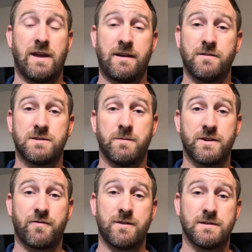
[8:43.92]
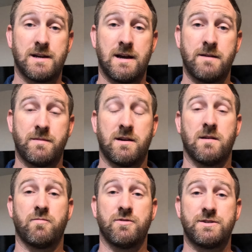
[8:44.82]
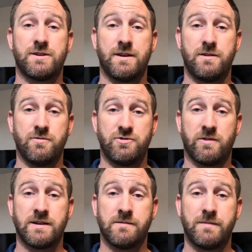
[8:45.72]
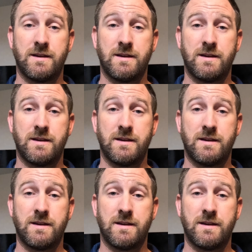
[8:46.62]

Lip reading: thank you so much for your time. I appreciate you joining